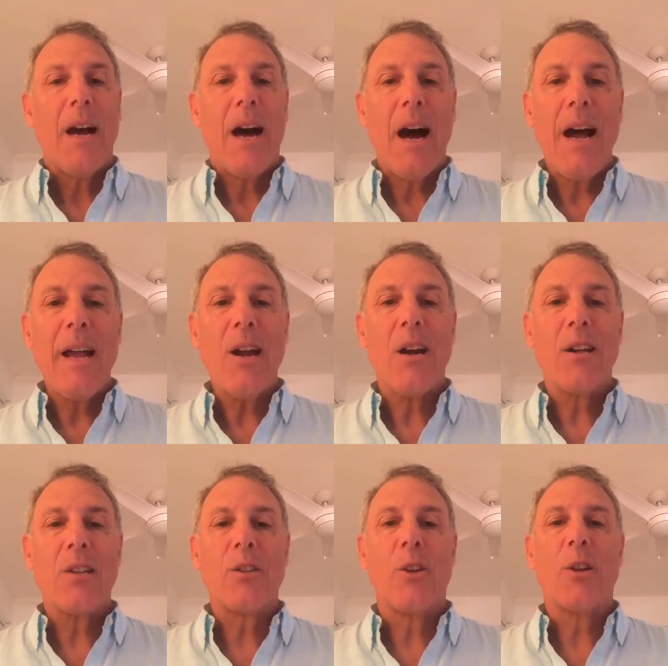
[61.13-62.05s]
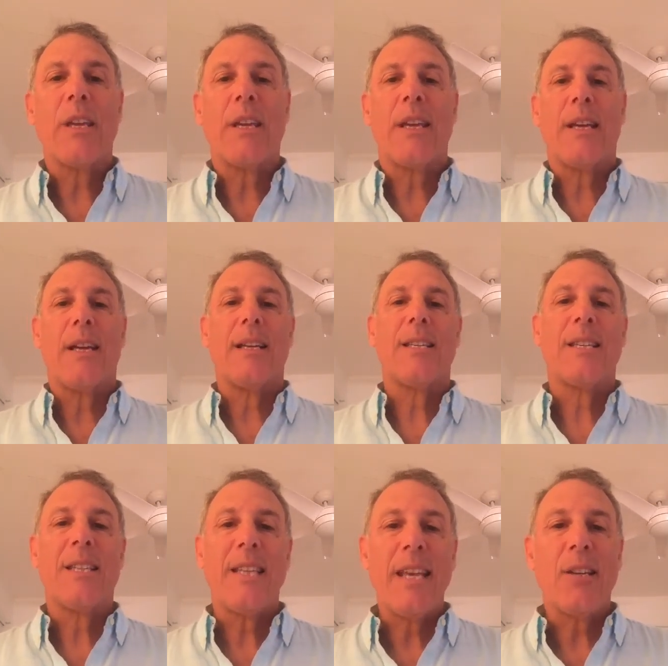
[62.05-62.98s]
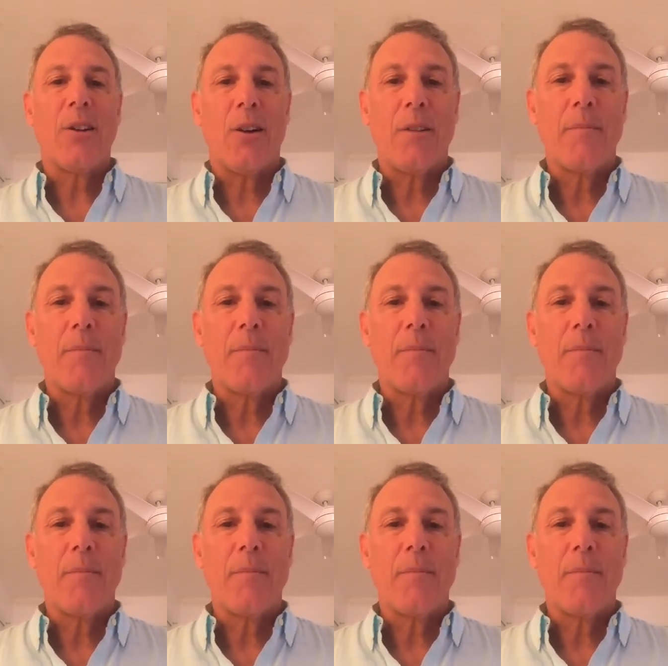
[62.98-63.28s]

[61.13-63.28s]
iHeart is looking at a signal